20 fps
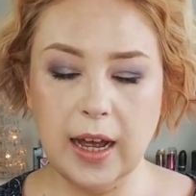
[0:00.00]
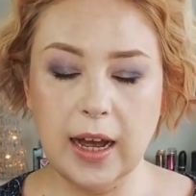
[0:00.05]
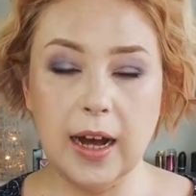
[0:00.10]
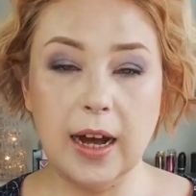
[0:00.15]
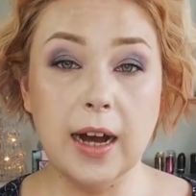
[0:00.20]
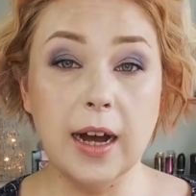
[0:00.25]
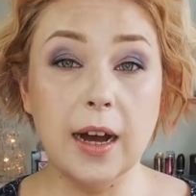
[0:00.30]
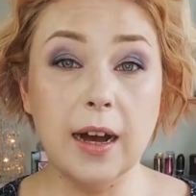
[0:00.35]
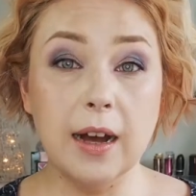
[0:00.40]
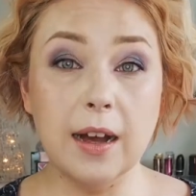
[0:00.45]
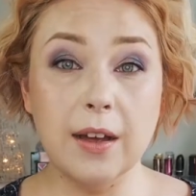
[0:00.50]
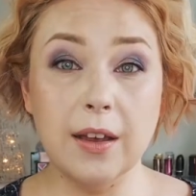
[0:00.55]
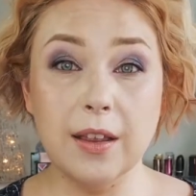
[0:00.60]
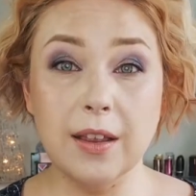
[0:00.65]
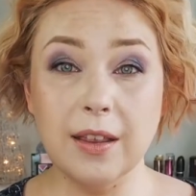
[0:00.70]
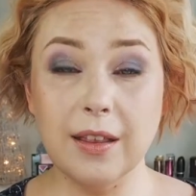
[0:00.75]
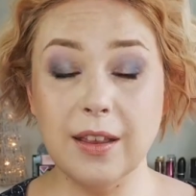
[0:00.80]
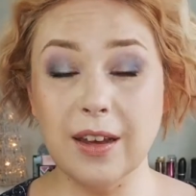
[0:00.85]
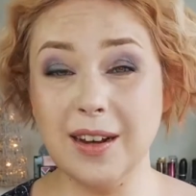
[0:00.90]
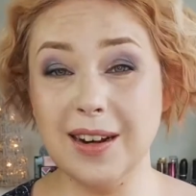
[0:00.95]

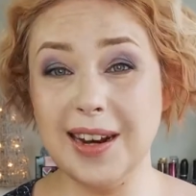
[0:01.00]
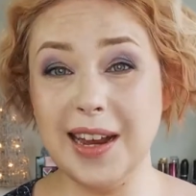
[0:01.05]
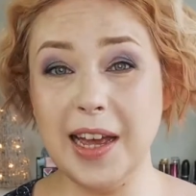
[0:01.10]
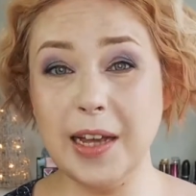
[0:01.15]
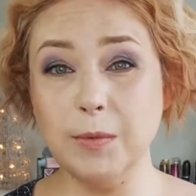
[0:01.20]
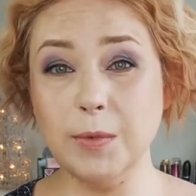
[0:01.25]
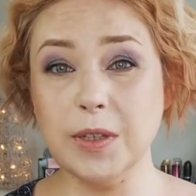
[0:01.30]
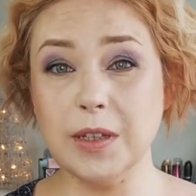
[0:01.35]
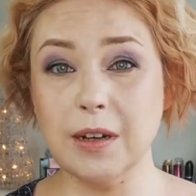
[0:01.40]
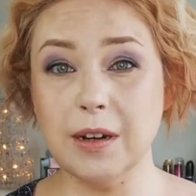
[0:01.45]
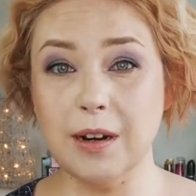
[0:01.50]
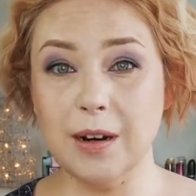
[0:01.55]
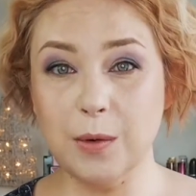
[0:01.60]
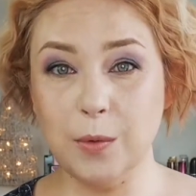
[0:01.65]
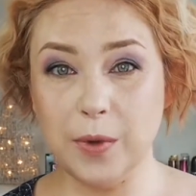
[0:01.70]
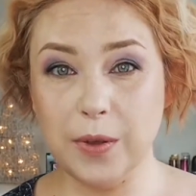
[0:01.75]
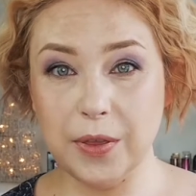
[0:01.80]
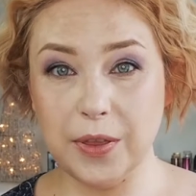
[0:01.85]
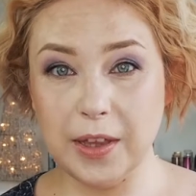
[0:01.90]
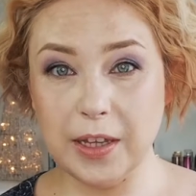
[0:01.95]
The claims are
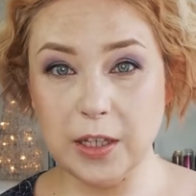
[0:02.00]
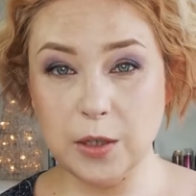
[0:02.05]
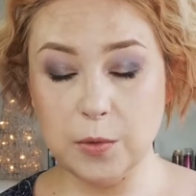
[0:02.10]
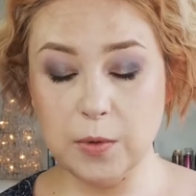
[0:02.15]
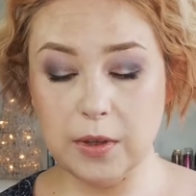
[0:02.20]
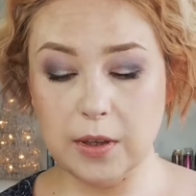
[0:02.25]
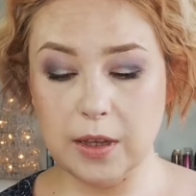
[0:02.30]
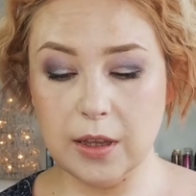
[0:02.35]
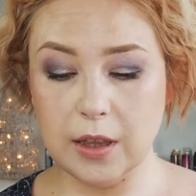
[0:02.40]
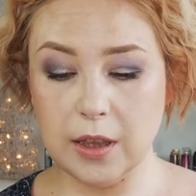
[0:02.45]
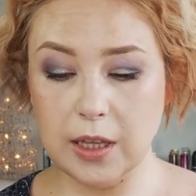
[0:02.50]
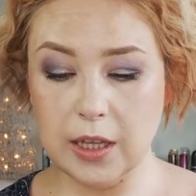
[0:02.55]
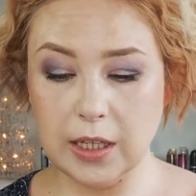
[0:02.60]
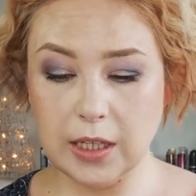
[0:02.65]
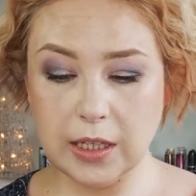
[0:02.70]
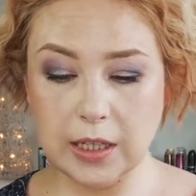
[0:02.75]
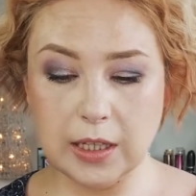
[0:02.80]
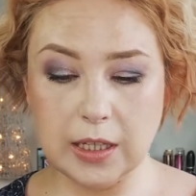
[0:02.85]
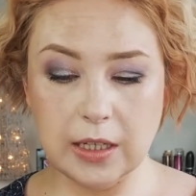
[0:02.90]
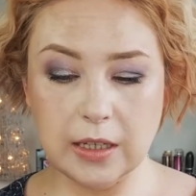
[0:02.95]
with this one that
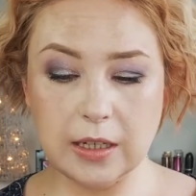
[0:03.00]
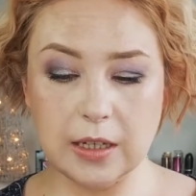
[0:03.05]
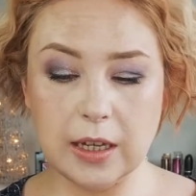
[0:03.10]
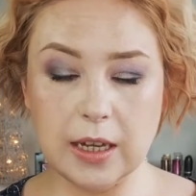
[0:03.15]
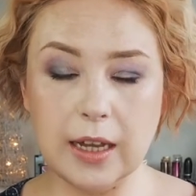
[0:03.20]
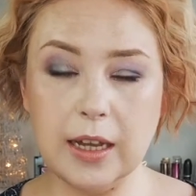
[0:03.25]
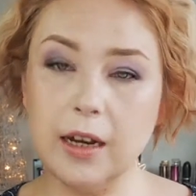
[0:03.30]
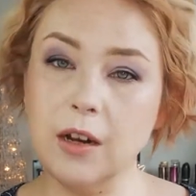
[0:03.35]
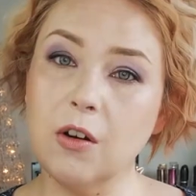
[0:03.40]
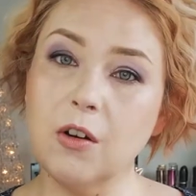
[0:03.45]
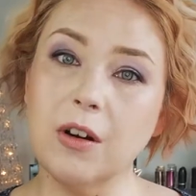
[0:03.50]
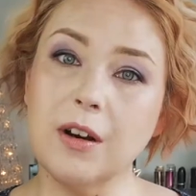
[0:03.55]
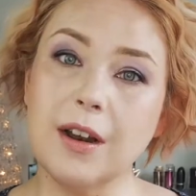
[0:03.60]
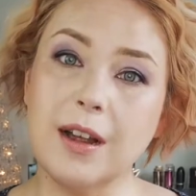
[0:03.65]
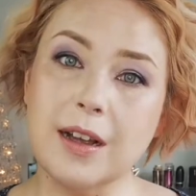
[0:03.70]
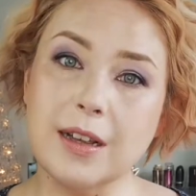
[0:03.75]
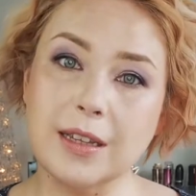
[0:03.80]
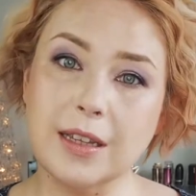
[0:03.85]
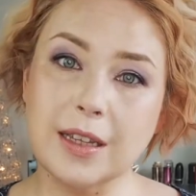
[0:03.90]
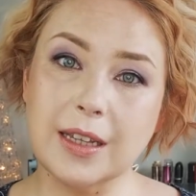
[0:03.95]
this is a
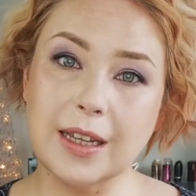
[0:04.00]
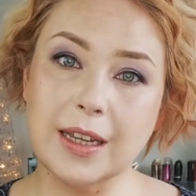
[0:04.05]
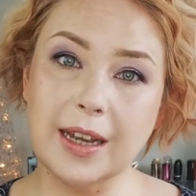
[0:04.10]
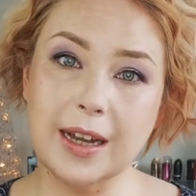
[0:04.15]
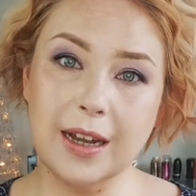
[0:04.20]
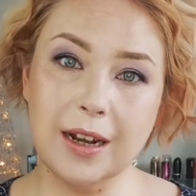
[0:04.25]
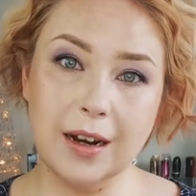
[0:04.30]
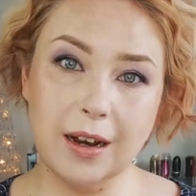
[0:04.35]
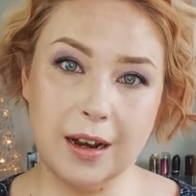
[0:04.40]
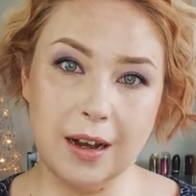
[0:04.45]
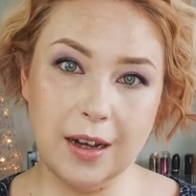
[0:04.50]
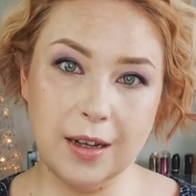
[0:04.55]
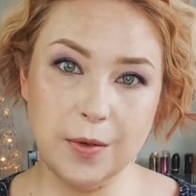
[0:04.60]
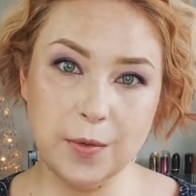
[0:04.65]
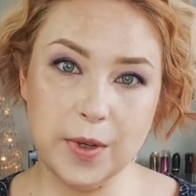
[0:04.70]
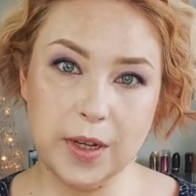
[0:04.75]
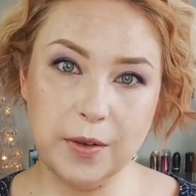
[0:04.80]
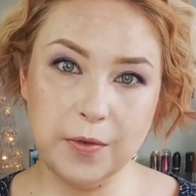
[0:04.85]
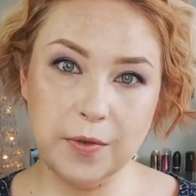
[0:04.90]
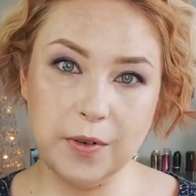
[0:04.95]
long-lasting and
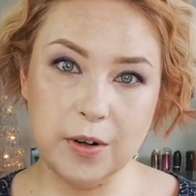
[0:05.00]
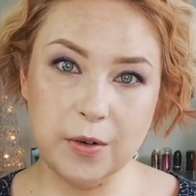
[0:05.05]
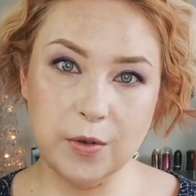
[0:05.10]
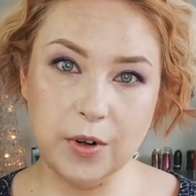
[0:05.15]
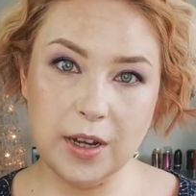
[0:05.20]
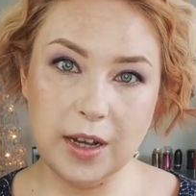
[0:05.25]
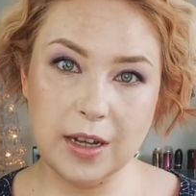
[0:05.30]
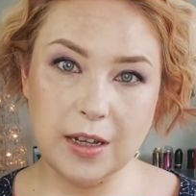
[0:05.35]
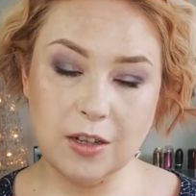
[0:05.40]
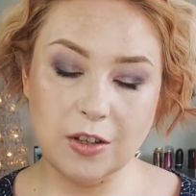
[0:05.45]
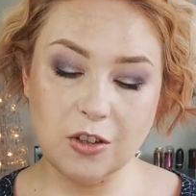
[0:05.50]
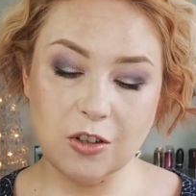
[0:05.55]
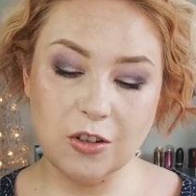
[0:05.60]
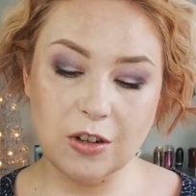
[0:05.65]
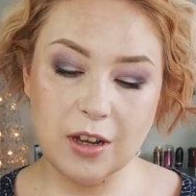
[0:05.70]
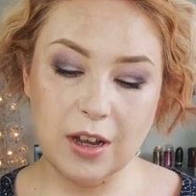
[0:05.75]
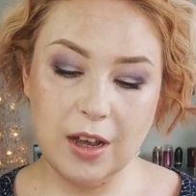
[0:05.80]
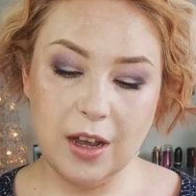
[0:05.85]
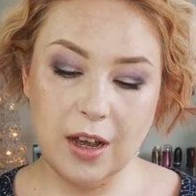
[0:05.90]
lightweight foundation.